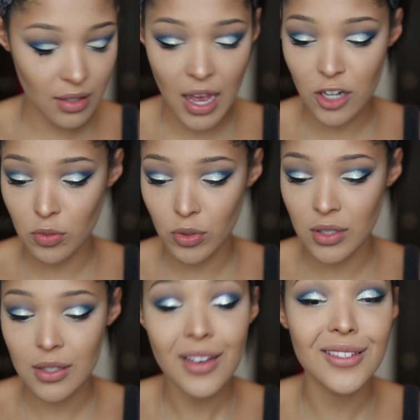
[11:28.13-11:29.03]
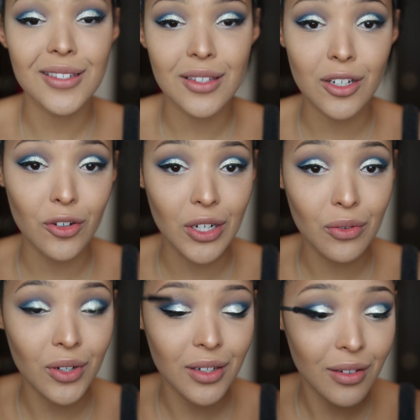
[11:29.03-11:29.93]
Lash Princess, the
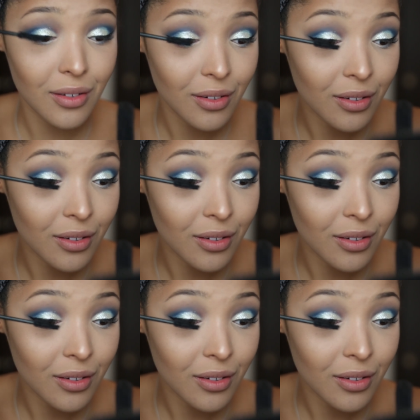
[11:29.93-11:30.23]
green one.